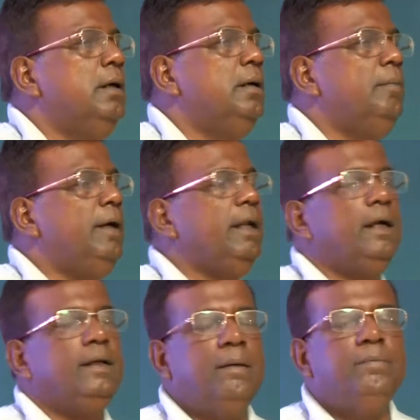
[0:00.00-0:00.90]
made an
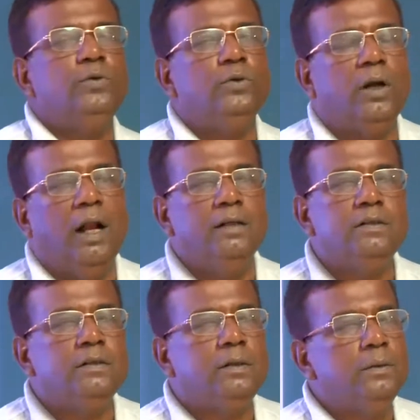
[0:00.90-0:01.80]
attempt to
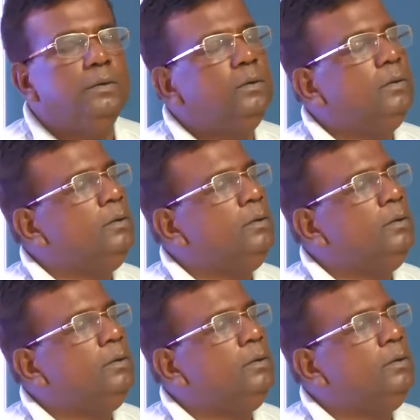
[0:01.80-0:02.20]
glance through